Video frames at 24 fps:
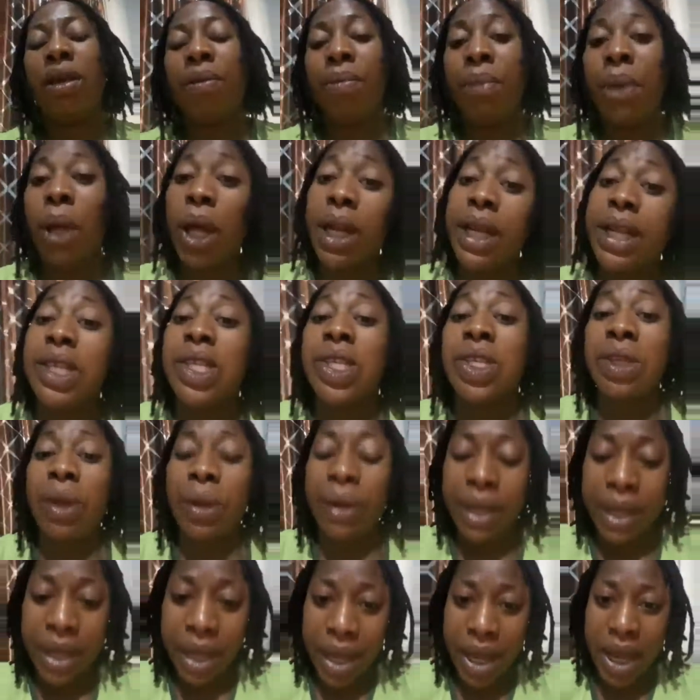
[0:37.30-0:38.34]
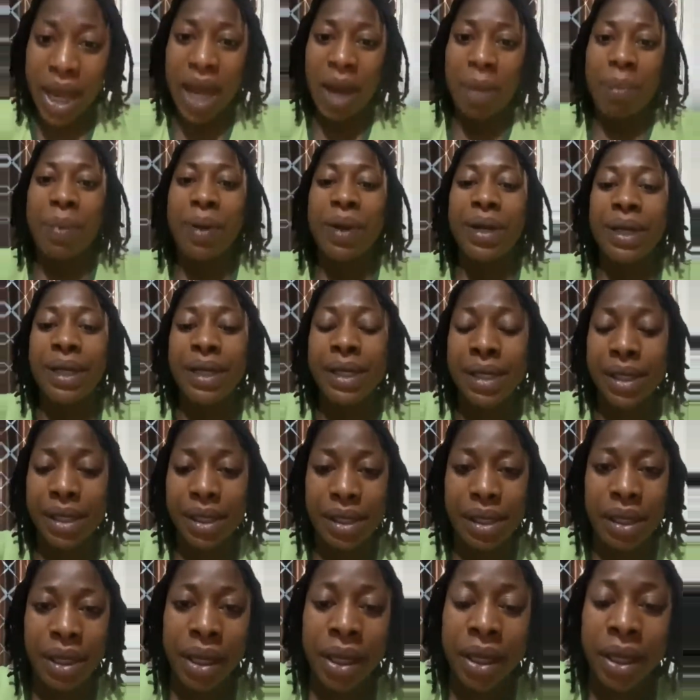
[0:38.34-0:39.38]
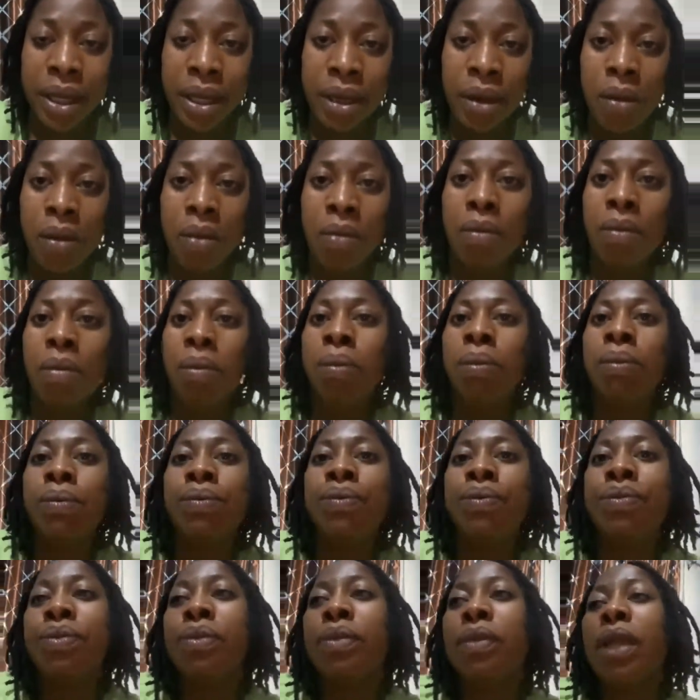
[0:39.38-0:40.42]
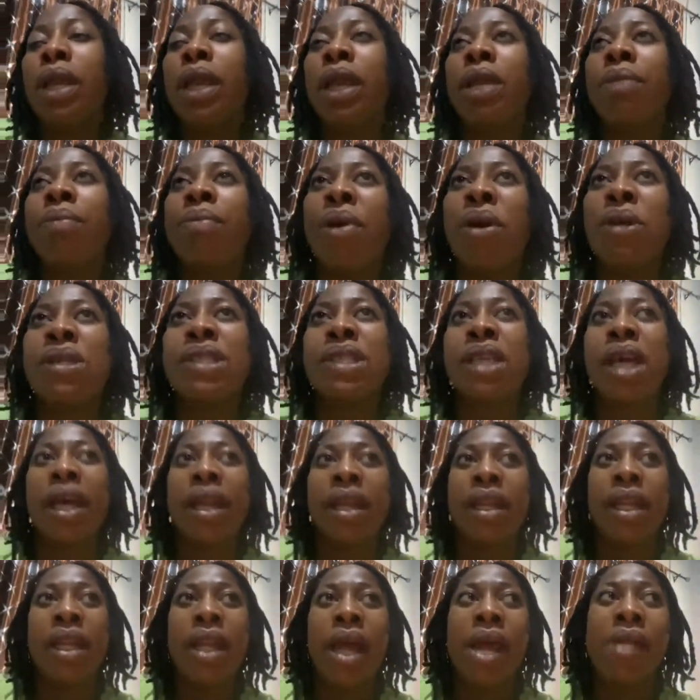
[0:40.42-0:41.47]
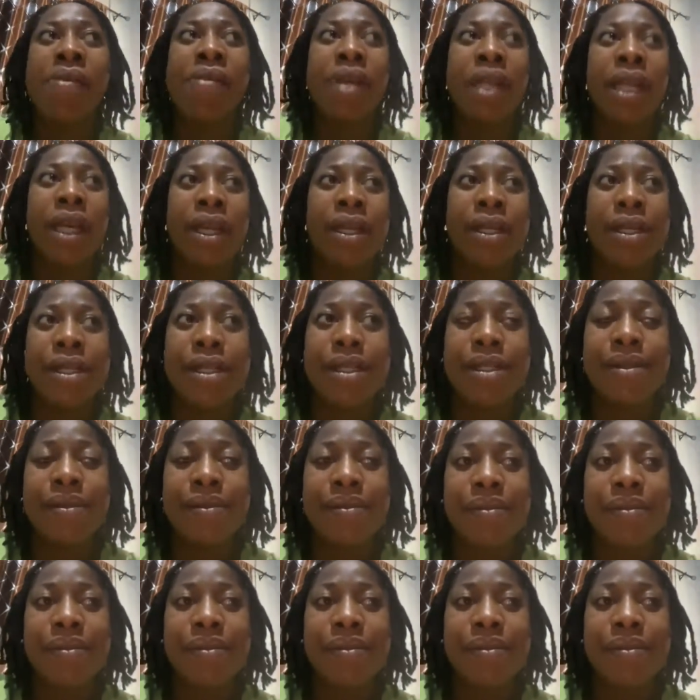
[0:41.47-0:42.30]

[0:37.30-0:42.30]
Bloody Sunday happened in Bogside in Ireland,